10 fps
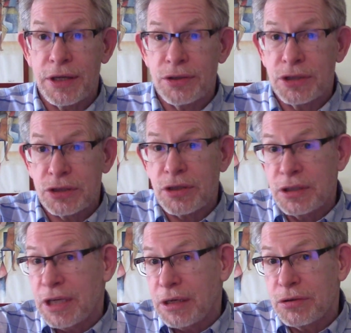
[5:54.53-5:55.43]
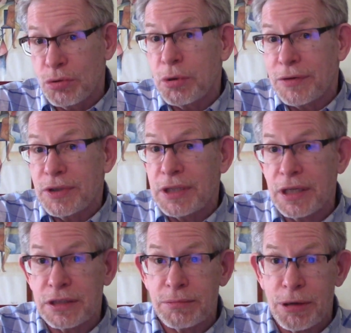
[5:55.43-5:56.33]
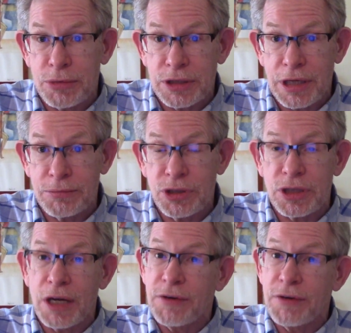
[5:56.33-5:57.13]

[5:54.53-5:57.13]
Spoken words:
and they're just going to do whatever it takes to memorize that music.